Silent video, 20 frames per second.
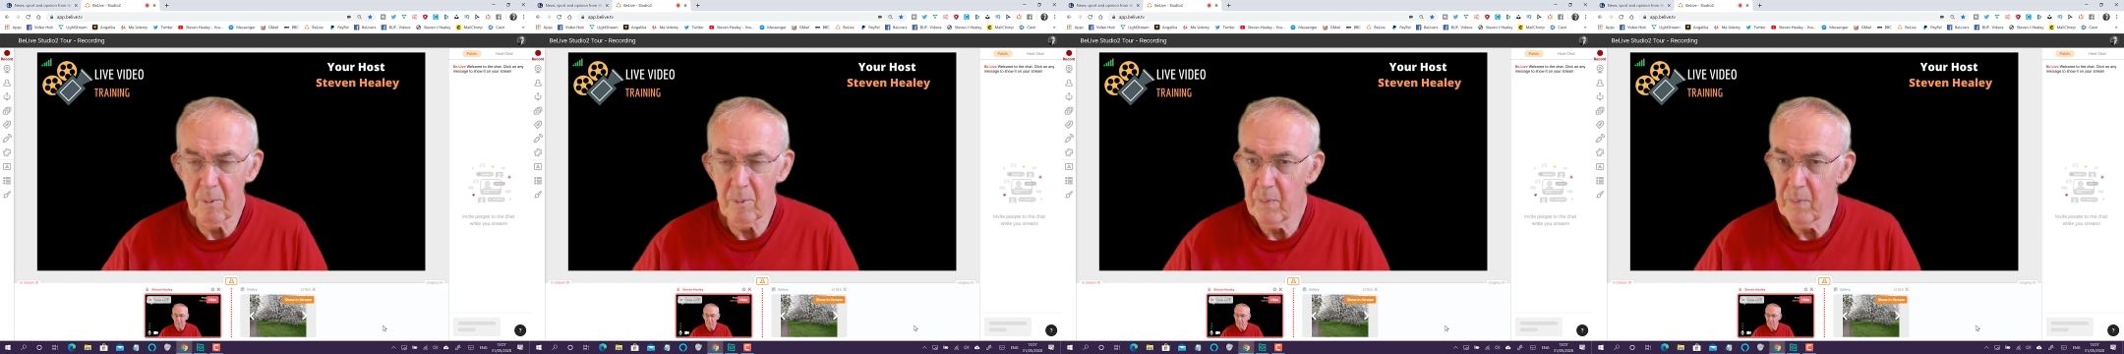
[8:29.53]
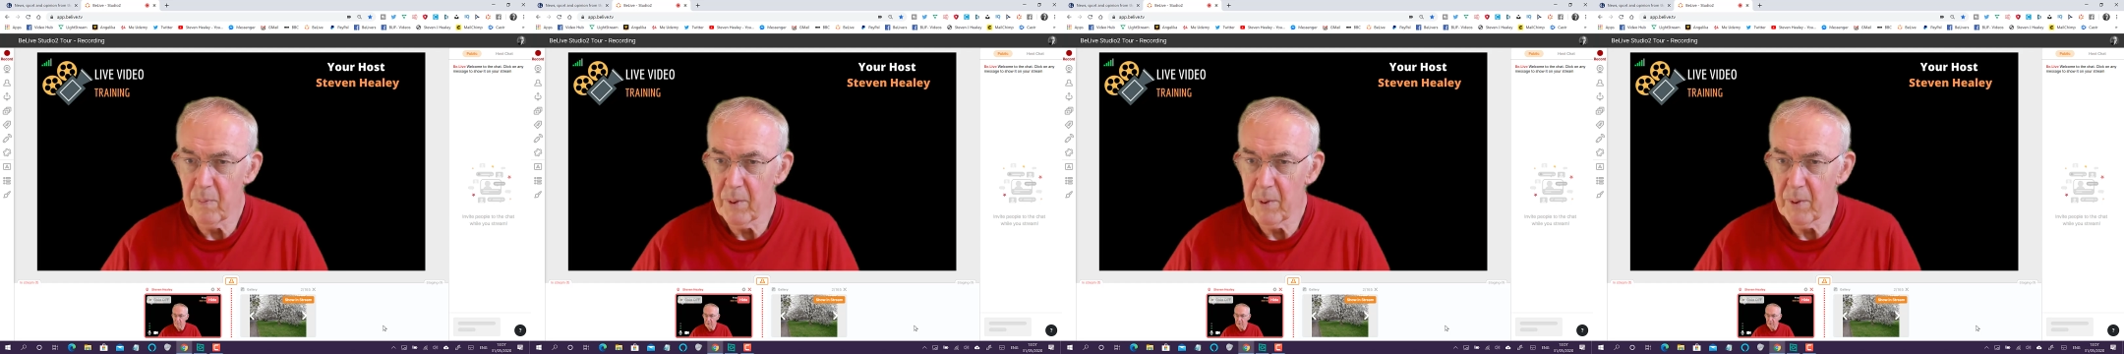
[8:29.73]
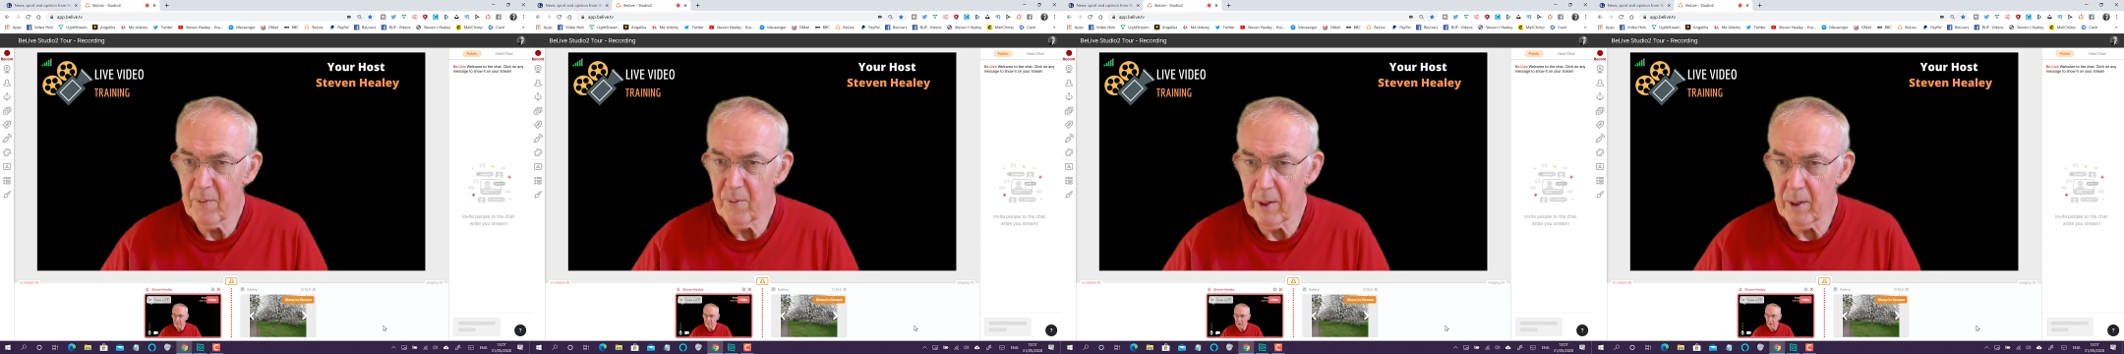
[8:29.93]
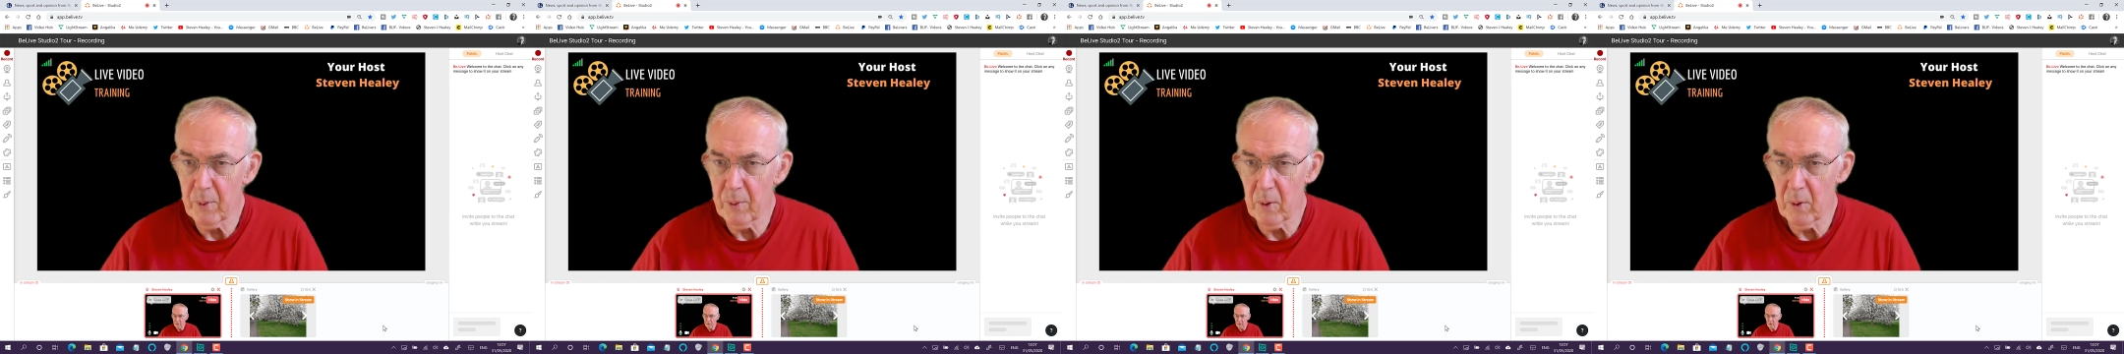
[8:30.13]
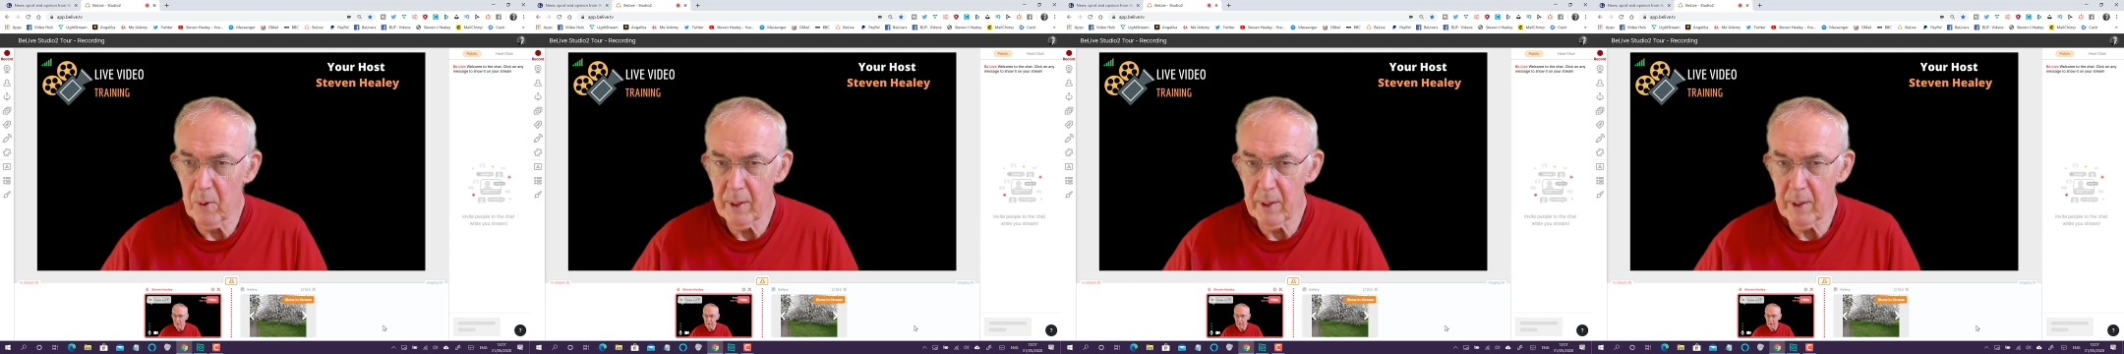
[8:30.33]
fellow
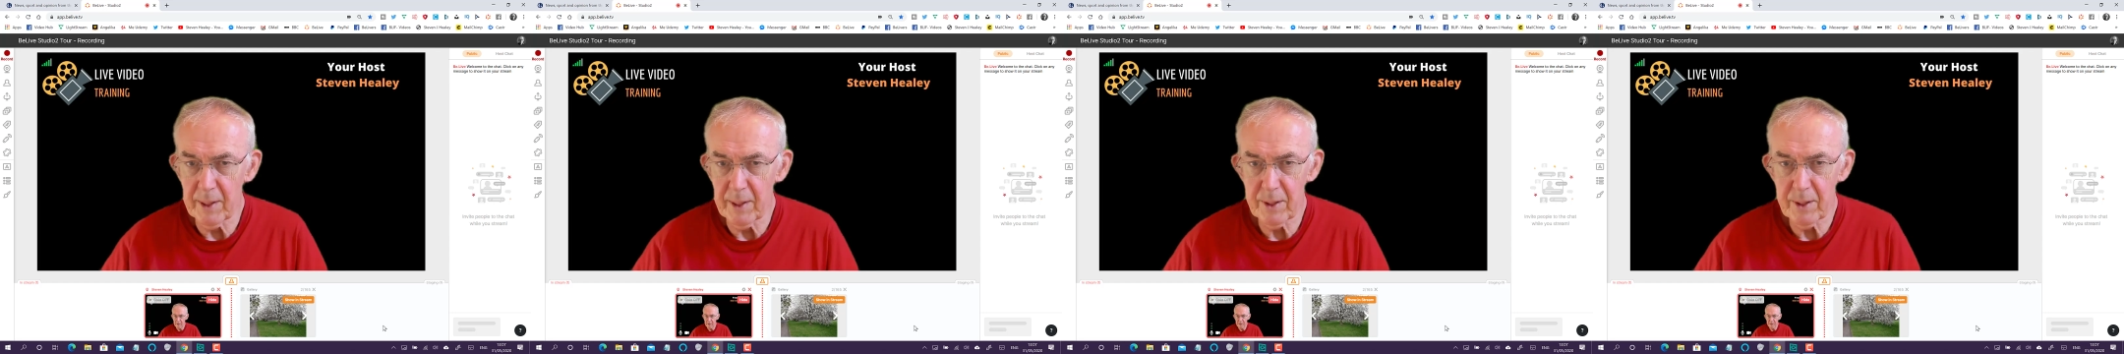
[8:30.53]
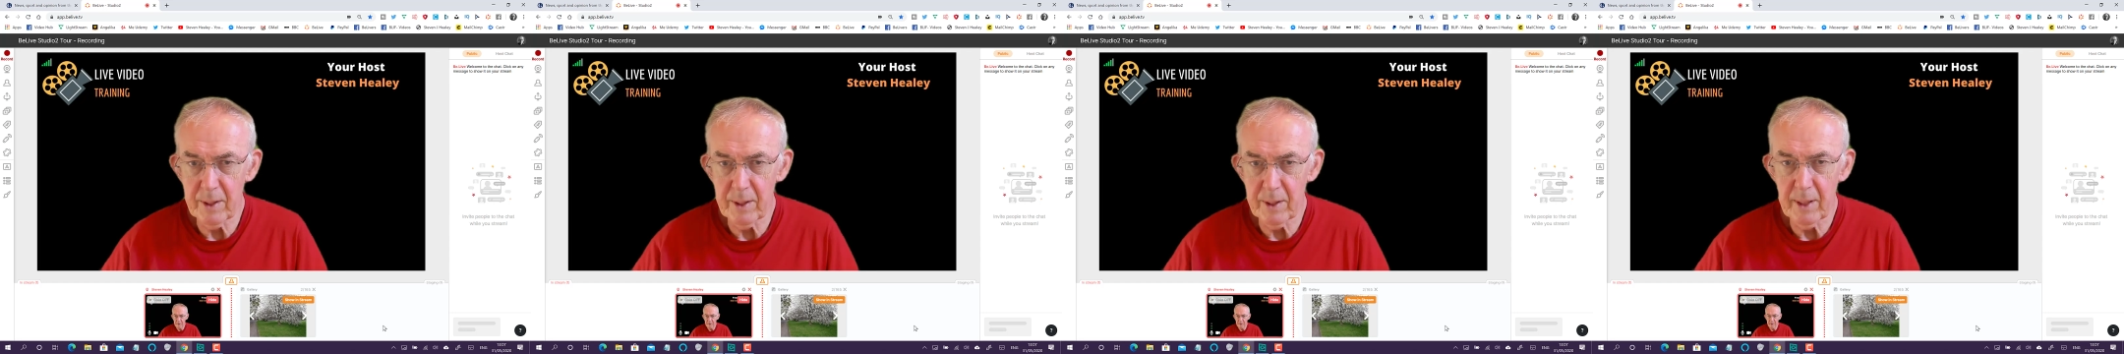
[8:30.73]
broadcasters.